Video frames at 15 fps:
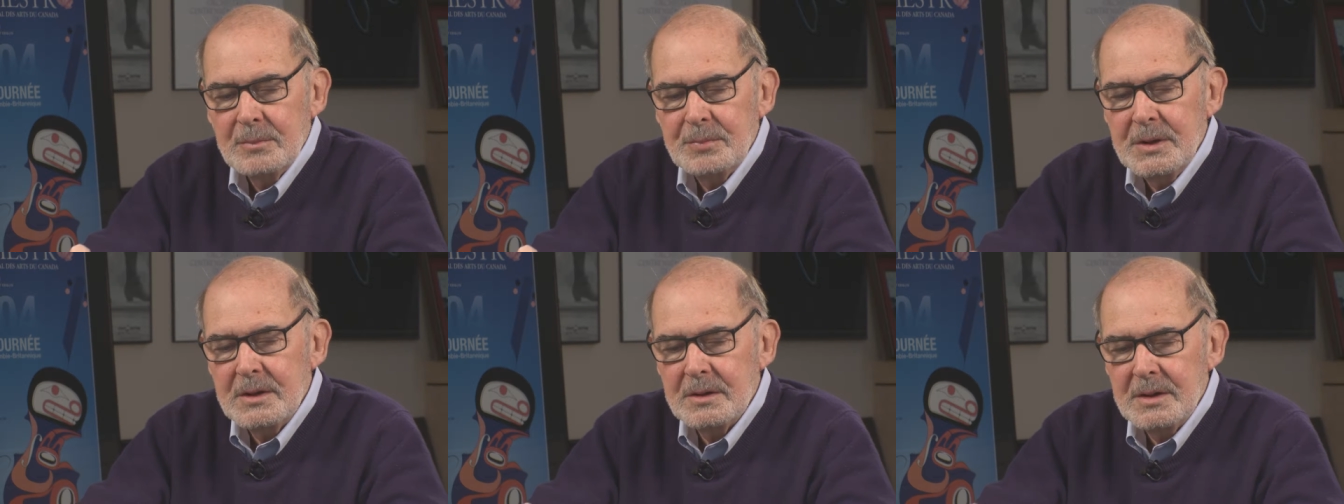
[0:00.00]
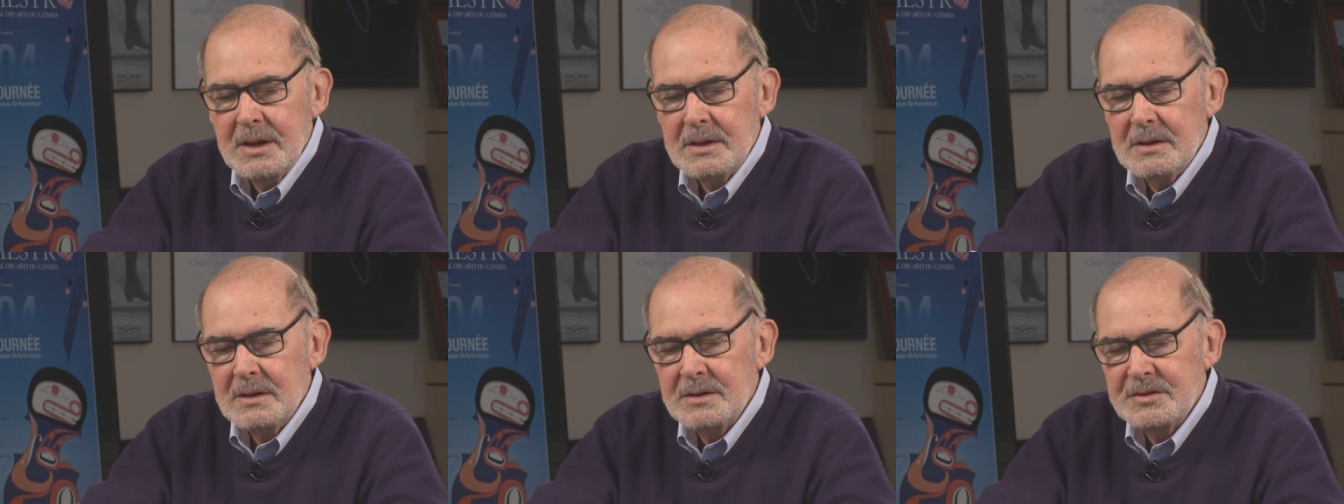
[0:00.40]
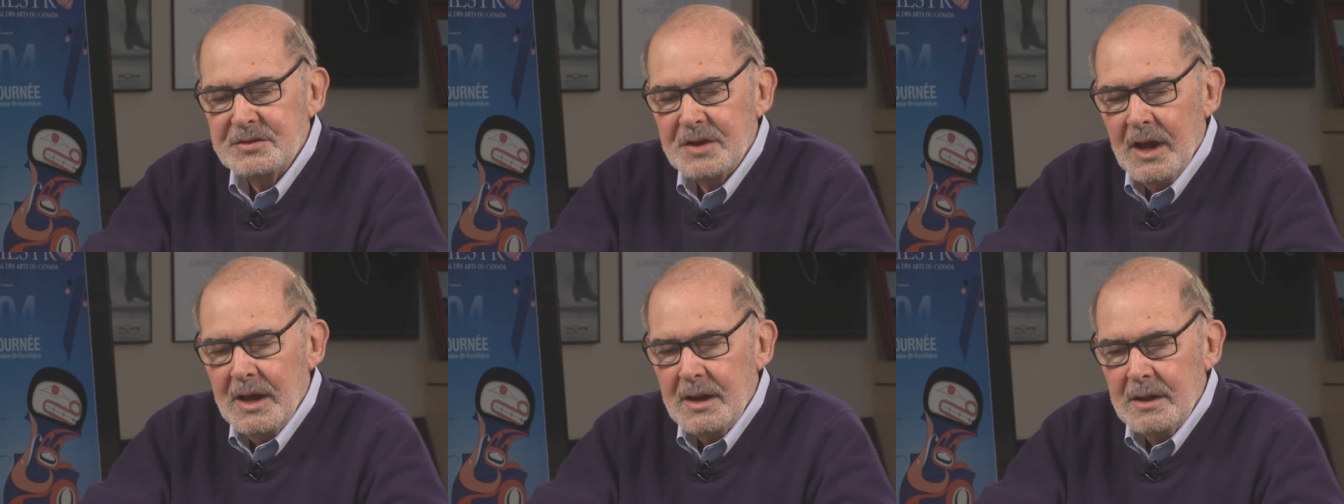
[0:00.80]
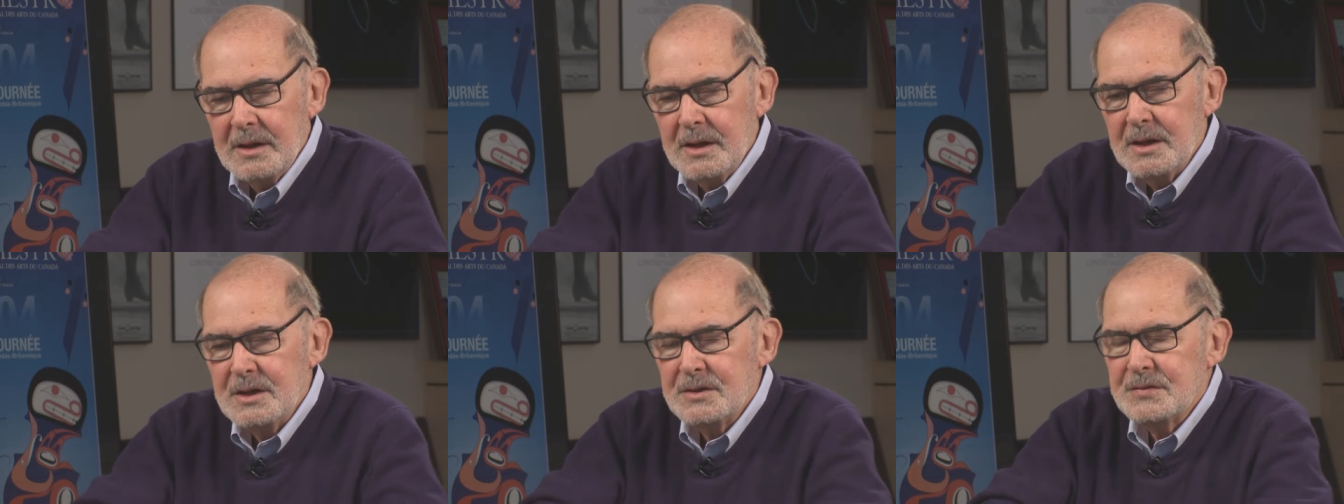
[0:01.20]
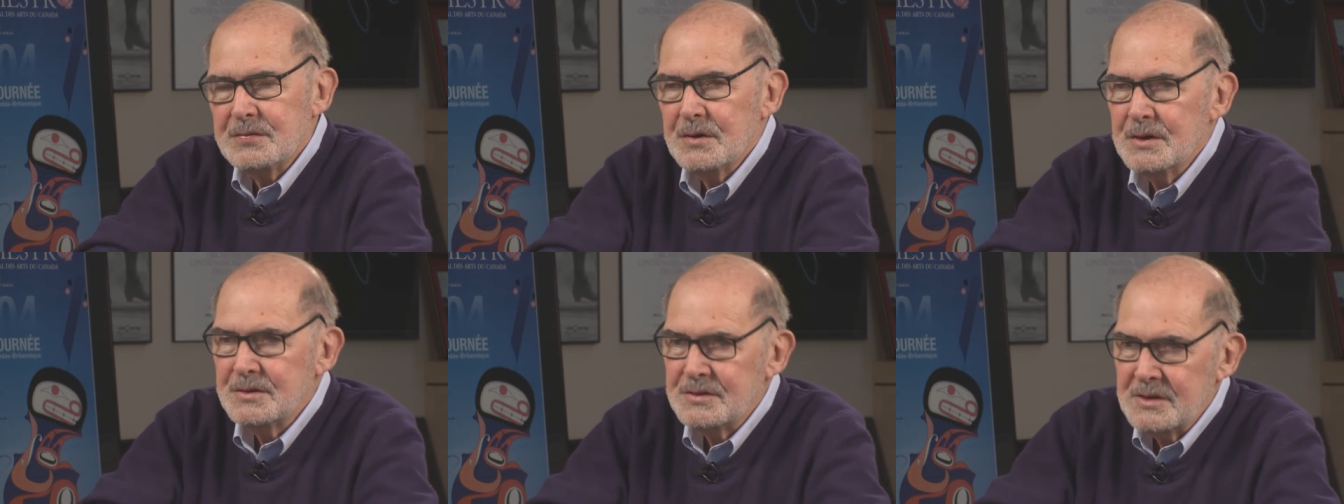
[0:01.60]
peter hinton decided in his
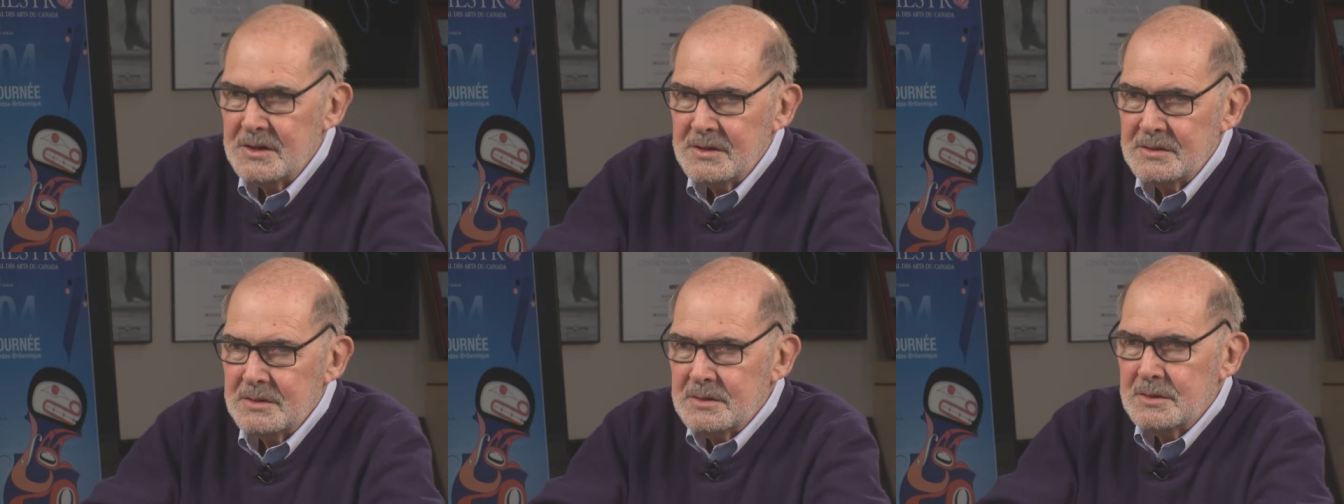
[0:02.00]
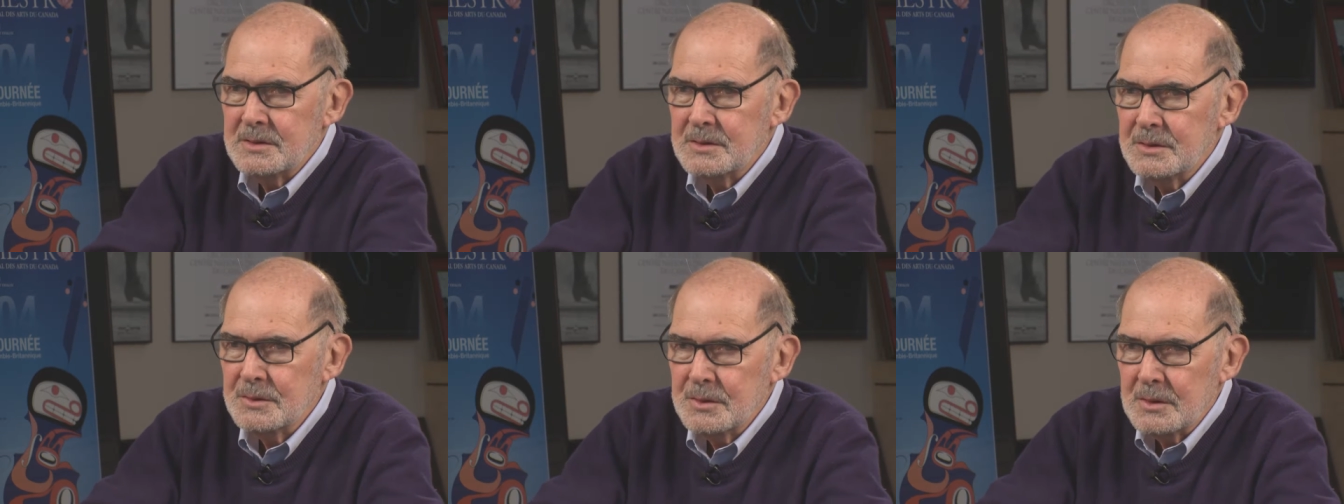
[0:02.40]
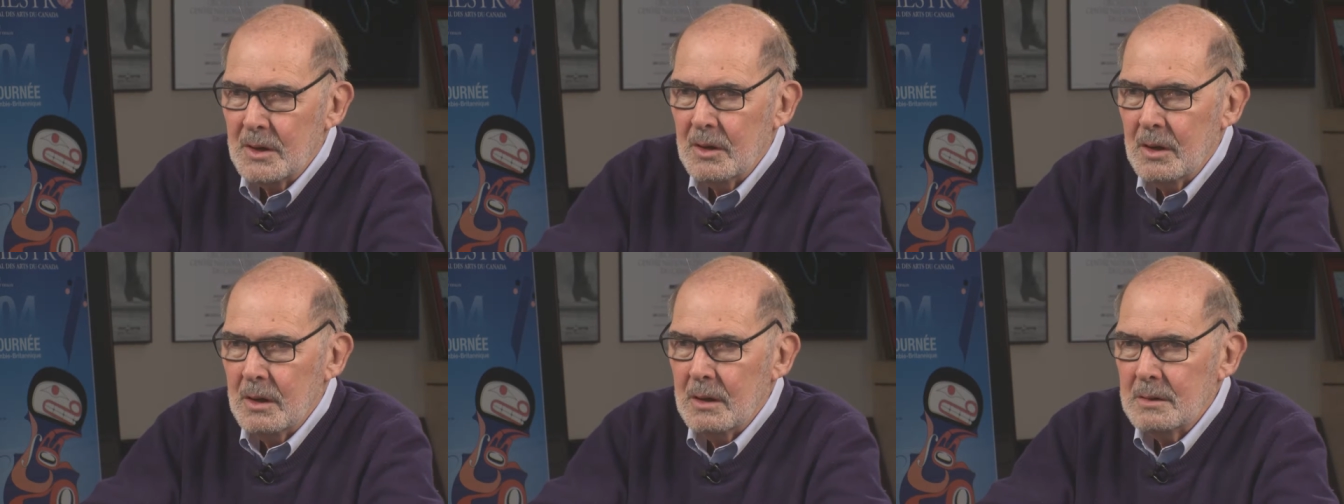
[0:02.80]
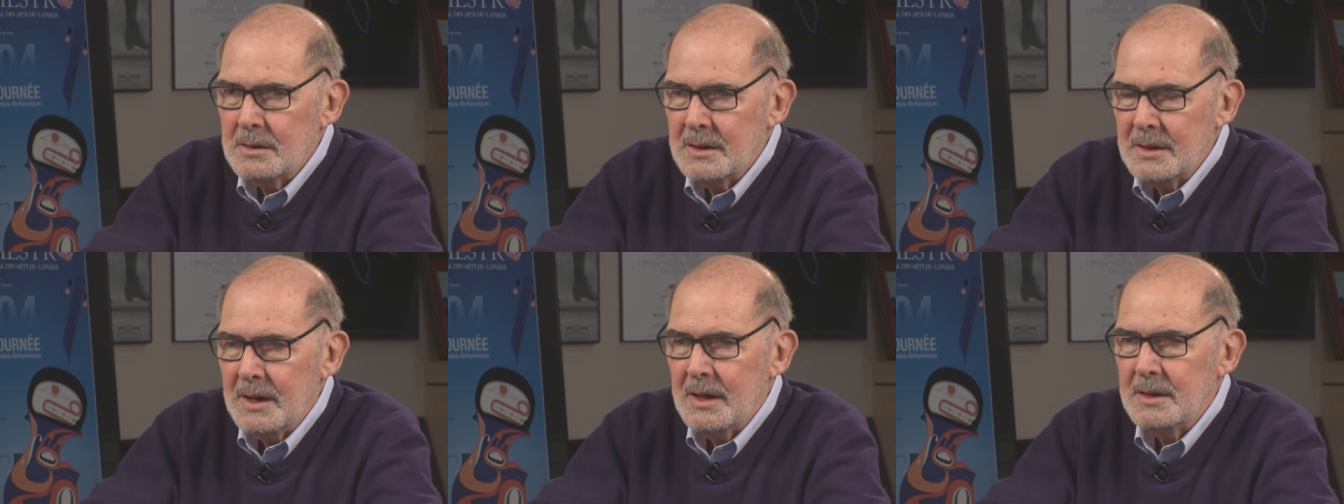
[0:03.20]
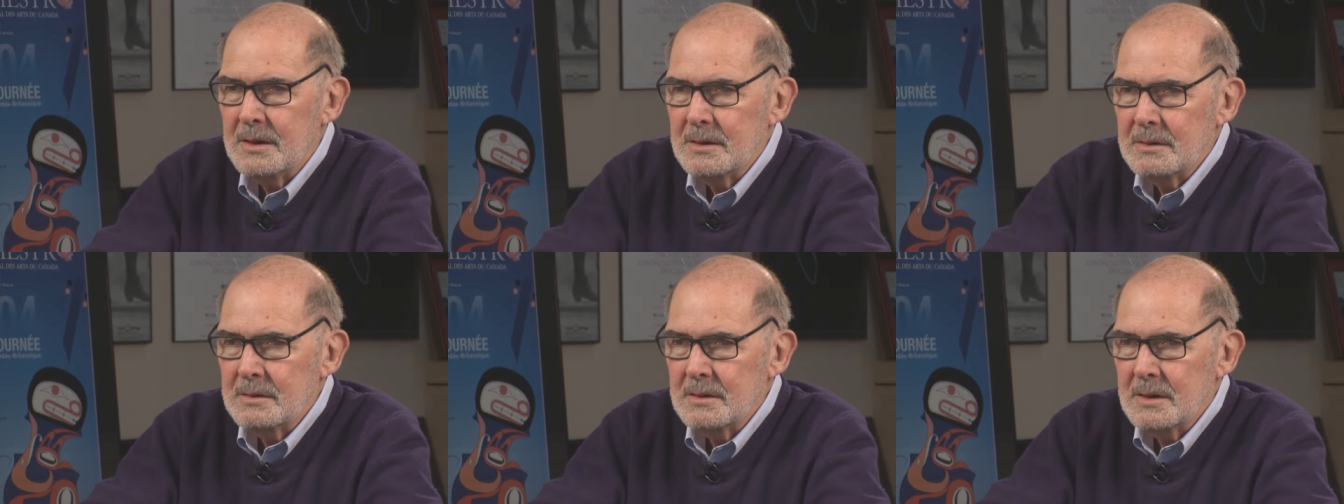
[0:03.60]
first season to do an all
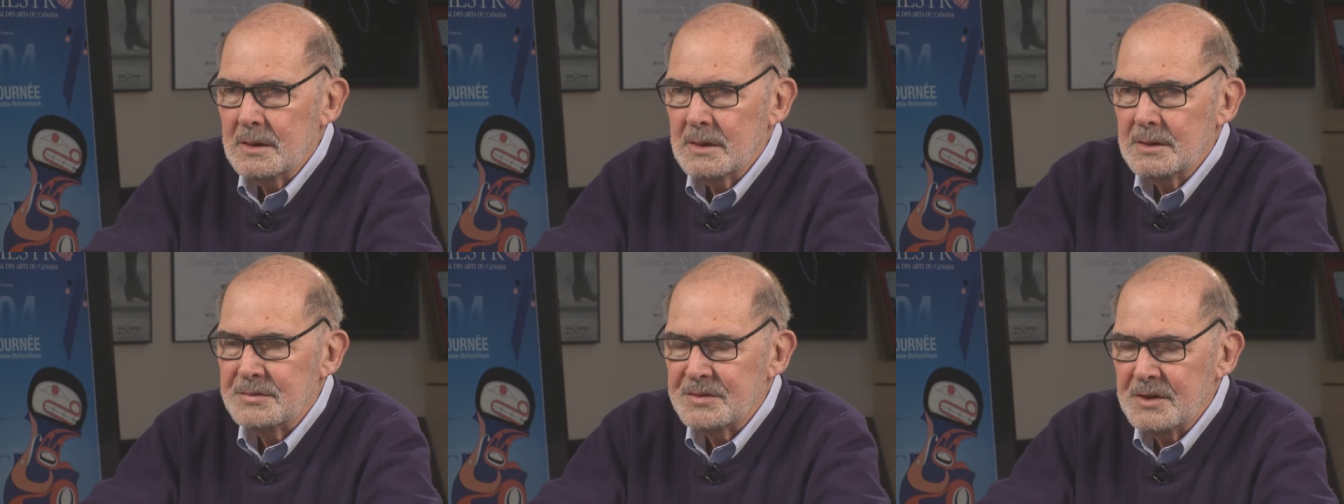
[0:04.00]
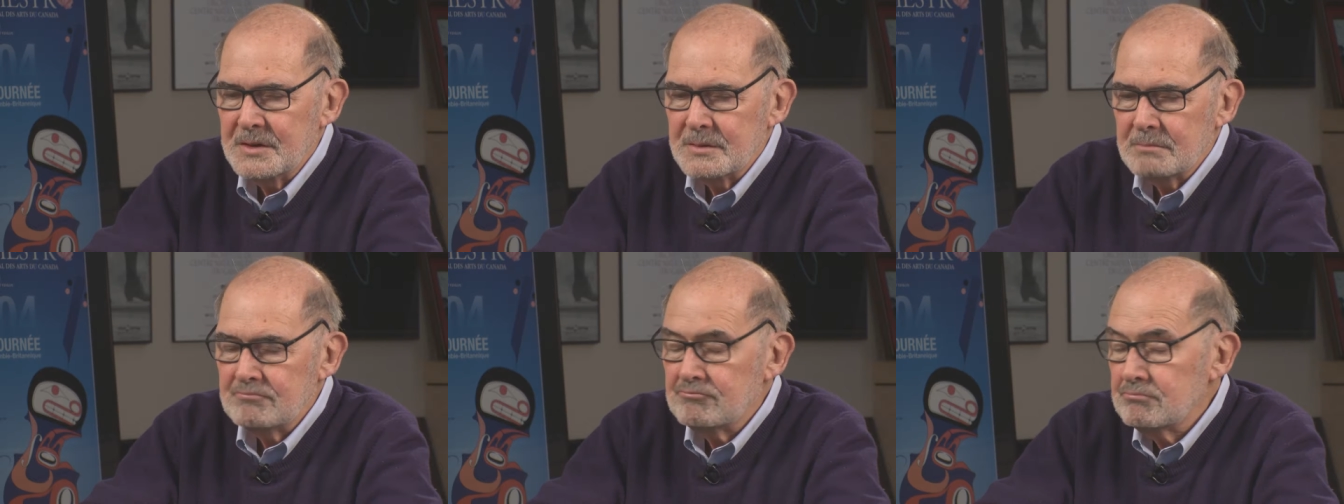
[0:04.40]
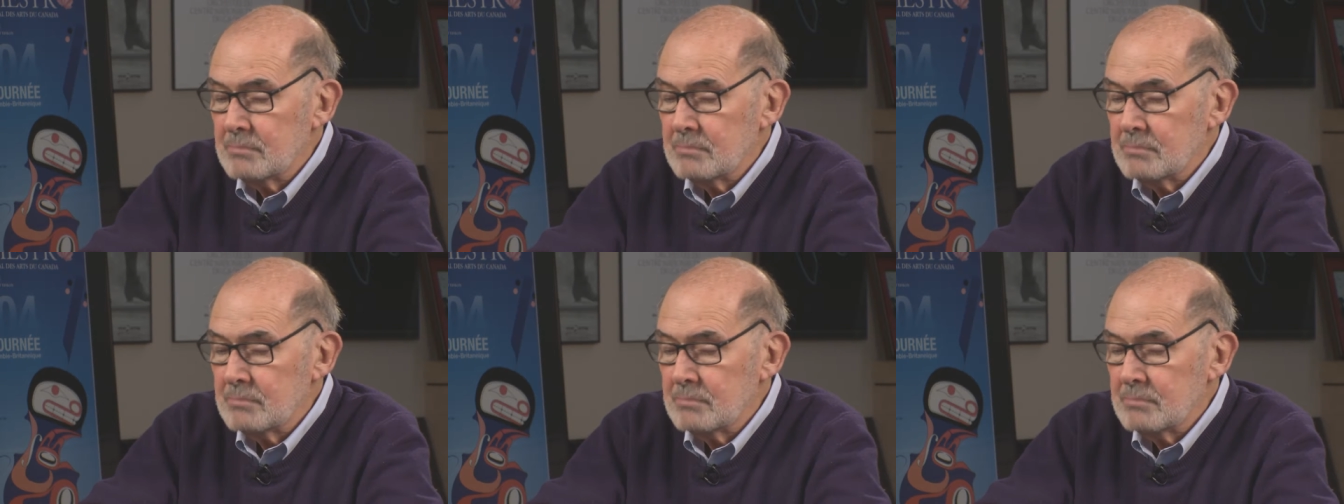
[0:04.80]
canadian uh, season